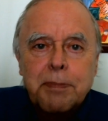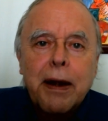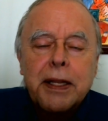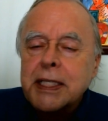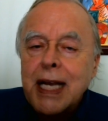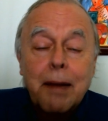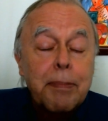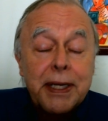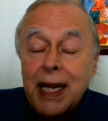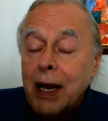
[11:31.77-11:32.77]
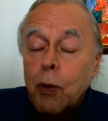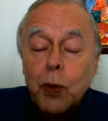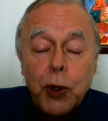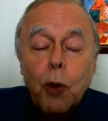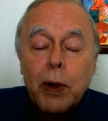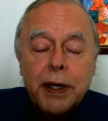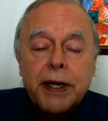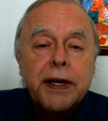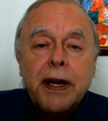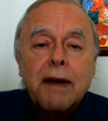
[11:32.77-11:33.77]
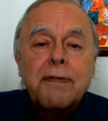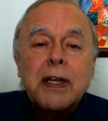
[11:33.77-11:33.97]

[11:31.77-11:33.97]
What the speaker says: part of the job, but nowhere near enough.